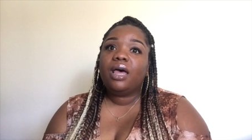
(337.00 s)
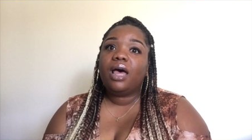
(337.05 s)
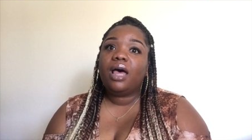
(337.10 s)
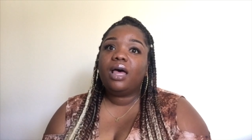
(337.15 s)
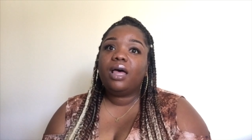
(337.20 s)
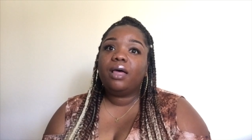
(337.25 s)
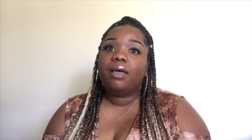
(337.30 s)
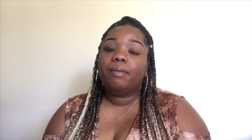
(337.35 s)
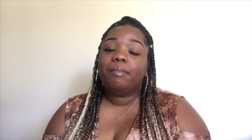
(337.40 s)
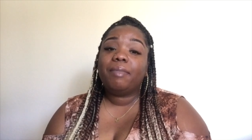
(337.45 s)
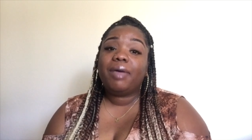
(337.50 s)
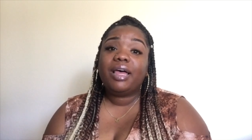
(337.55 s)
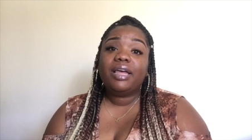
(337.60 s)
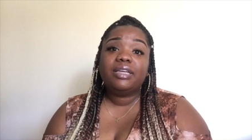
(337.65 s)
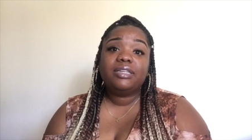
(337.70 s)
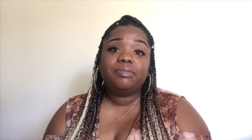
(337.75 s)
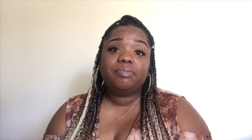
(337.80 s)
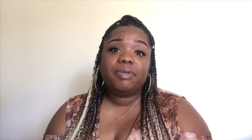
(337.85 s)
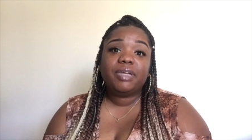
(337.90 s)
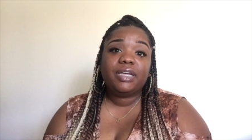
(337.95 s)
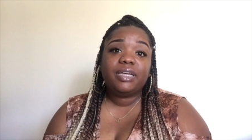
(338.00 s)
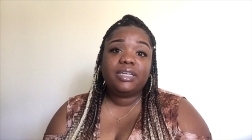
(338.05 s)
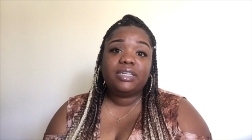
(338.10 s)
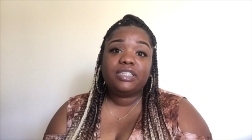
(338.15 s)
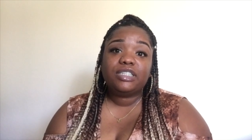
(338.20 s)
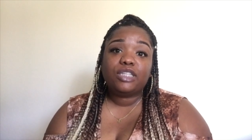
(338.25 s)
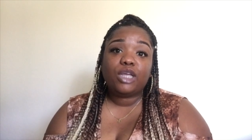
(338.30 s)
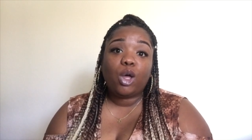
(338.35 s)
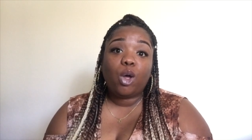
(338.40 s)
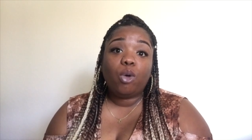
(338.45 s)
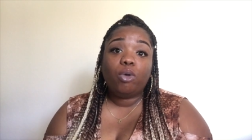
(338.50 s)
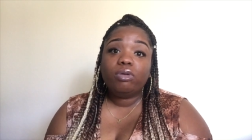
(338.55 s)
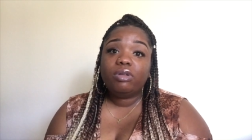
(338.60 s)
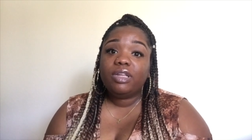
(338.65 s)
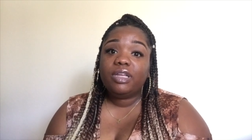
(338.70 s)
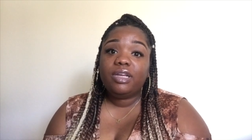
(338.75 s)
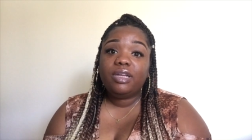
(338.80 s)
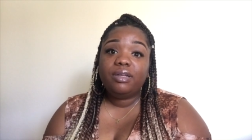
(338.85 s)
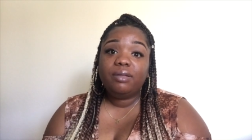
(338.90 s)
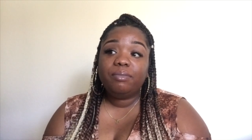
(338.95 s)
And my husband is the
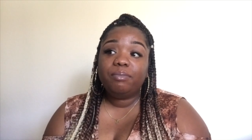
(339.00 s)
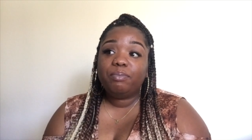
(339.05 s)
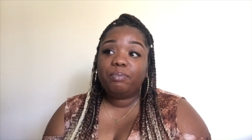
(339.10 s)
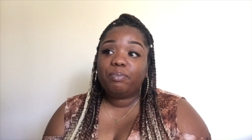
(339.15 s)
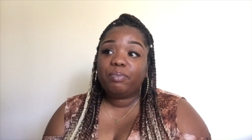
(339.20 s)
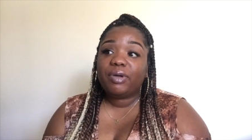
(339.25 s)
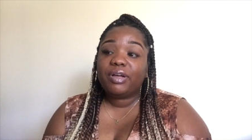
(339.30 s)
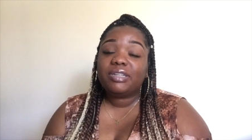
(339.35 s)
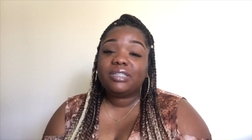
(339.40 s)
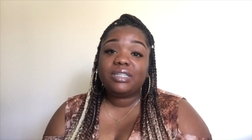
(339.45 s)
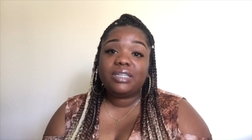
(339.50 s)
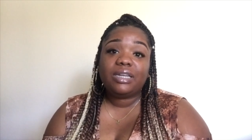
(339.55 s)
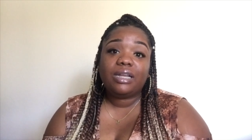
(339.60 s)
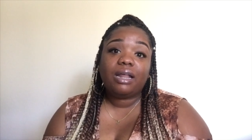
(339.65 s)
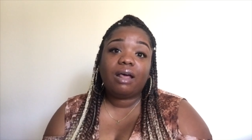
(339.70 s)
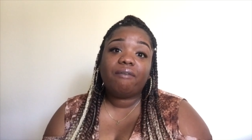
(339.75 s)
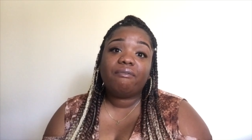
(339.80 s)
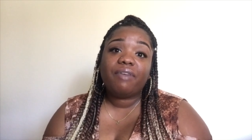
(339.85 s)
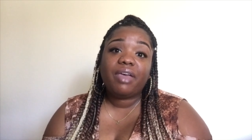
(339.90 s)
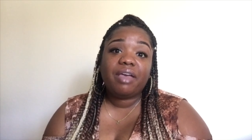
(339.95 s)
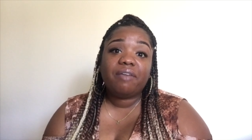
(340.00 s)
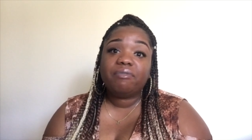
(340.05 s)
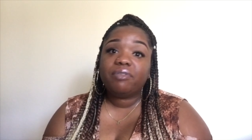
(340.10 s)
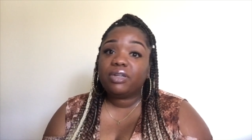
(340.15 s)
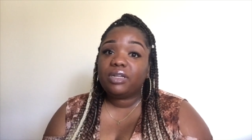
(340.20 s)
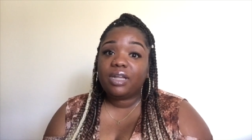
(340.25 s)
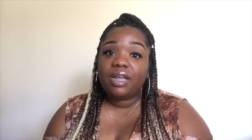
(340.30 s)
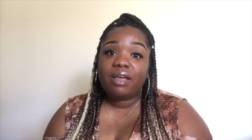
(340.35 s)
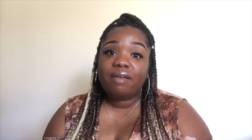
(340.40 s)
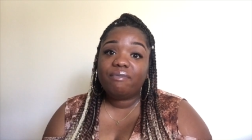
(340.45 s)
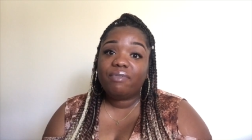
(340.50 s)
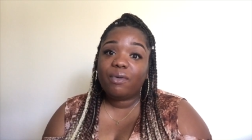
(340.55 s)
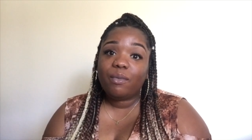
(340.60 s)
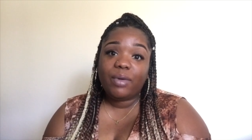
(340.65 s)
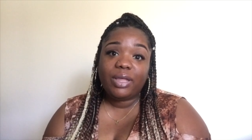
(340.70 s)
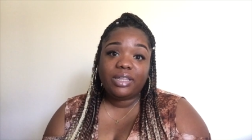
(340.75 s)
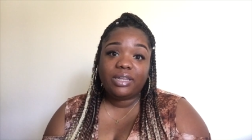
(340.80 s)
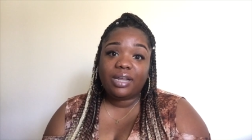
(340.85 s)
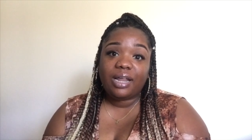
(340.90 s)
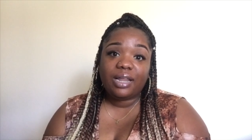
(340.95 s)
only person that I've ever loved the
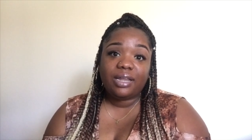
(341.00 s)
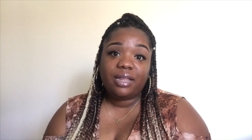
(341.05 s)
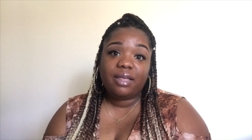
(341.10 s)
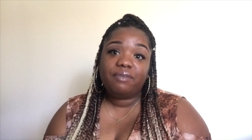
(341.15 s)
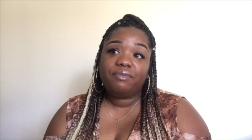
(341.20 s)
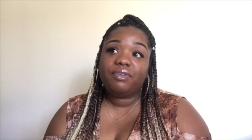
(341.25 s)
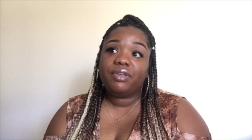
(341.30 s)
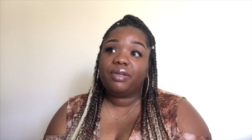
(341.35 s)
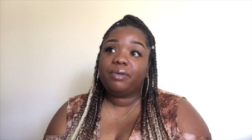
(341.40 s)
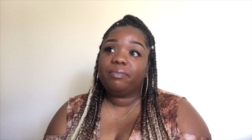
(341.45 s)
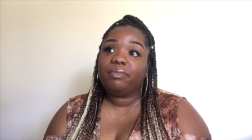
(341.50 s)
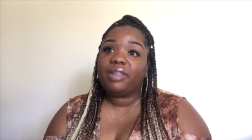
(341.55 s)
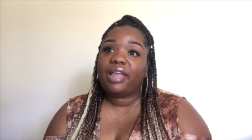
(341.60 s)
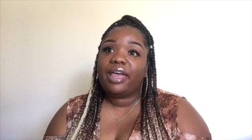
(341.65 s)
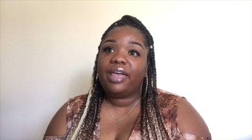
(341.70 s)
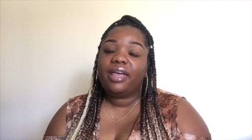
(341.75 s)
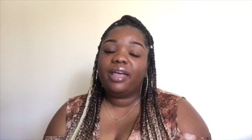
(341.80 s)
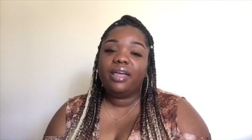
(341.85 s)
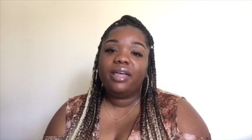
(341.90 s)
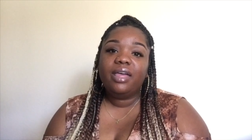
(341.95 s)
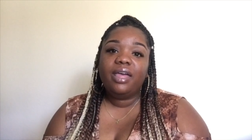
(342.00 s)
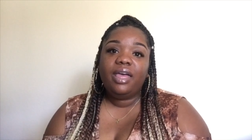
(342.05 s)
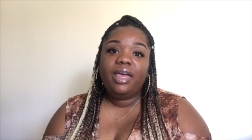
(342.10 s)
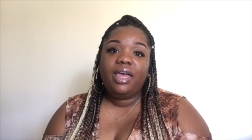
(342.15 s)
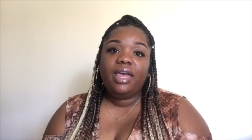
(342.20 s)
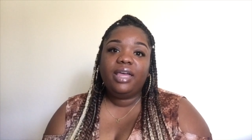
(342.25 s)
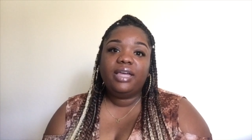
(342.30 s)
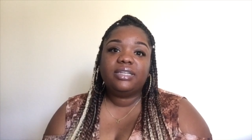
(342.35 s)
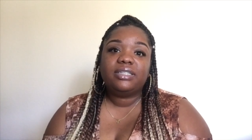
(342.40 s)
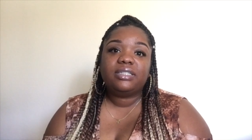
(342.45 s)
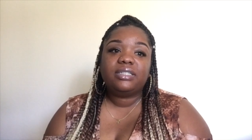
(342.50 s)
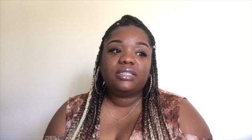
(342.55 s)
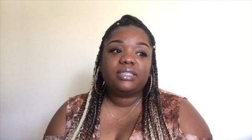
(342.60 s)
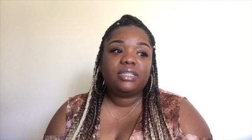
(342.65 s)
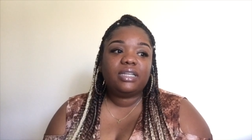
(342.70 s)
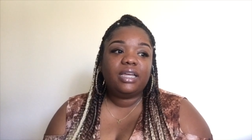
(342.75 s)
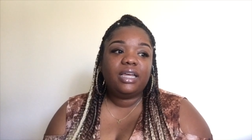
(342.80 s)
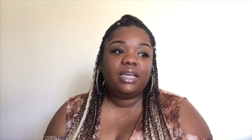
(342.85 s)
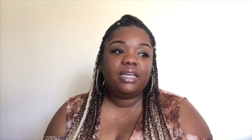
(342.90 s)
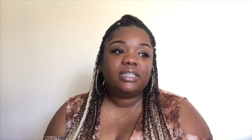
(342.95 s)
way that I love him. Like his
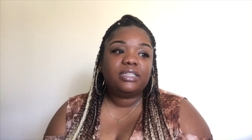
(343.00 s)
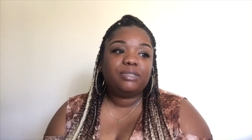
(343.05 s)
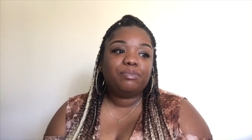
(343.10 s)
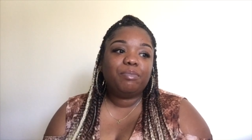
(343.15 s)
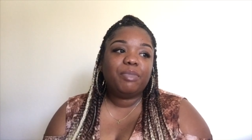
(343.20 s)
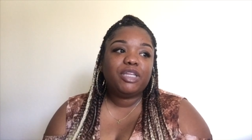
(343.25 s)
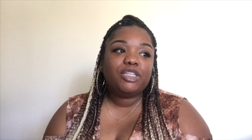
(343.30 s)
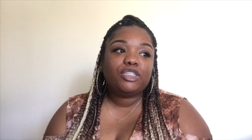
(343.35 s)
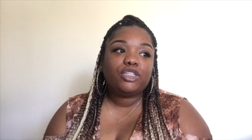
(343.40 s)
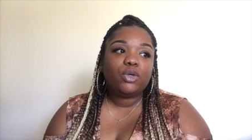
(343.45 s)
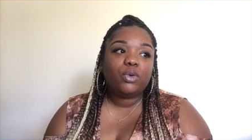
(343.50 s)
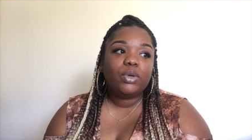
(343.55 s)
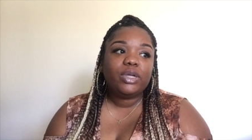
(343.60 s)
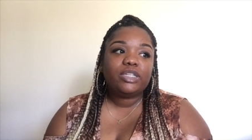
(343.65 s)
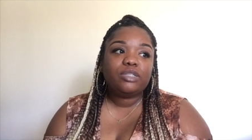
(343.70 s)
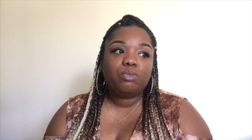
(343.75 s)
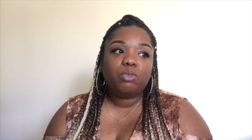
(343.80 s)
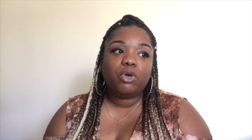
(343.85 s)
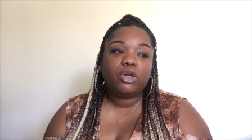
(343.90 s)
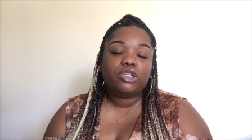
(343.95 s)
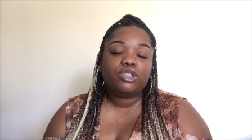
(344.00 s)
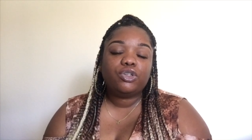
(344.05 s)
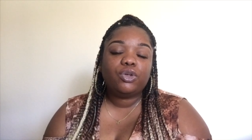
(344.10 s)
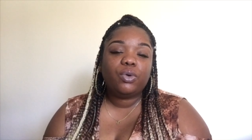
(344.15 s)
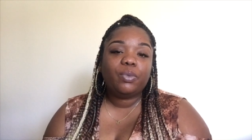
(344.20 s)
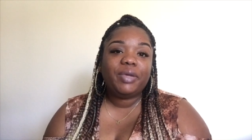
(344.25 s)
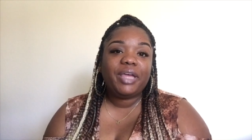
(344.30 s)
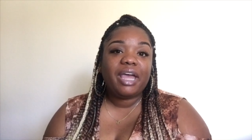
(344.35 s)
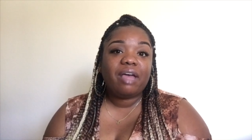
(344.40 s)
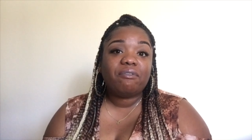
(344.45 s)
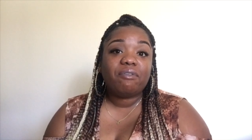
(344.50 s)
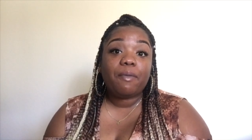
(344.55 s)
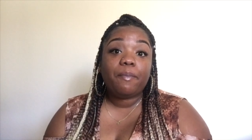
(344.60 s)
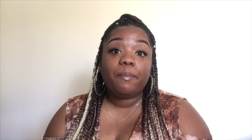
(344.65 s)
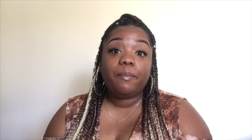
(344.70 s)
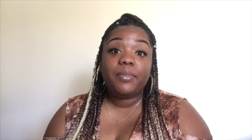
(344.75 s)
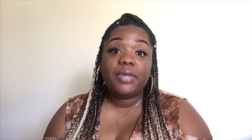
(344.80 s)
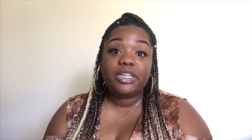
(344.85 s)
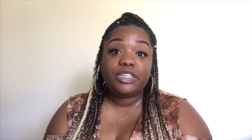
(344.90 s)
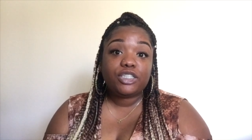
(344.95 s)
mental is more to it. We have a
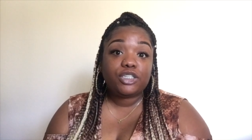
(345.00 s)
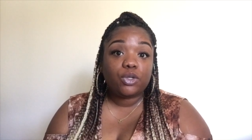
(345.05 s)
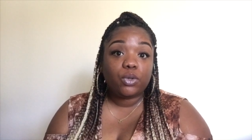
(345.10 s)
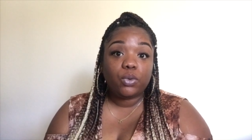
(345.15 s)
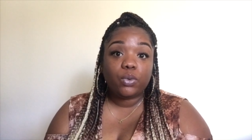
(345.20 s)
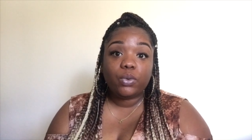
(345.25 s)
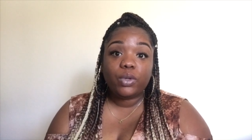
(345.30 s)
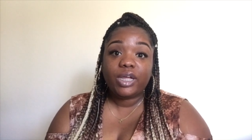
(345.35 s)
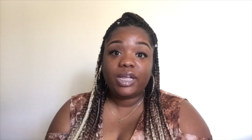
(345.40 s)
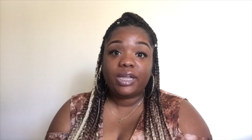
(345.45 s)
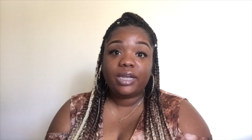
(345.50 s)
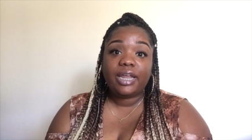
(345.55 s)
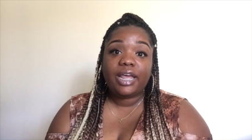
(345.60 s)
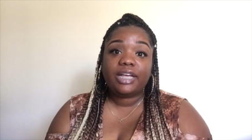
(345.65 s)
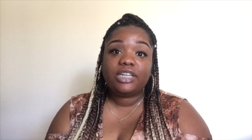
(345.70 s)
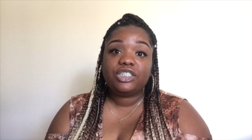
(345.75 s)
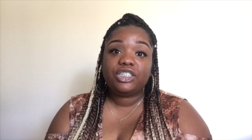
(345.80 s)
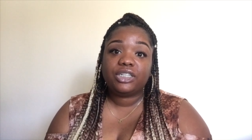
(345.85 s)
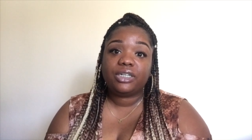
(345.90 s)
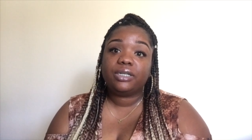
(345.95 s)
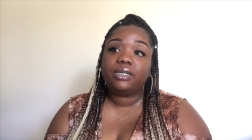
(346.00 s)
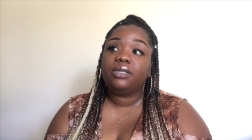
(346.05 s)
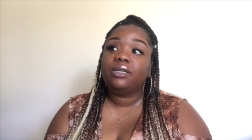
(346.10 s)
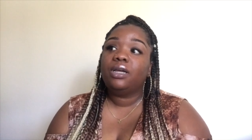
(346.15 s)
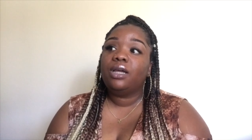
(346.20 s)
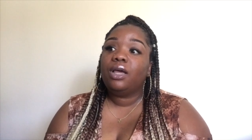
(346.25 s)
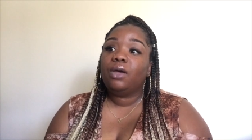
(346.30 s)
mental connection.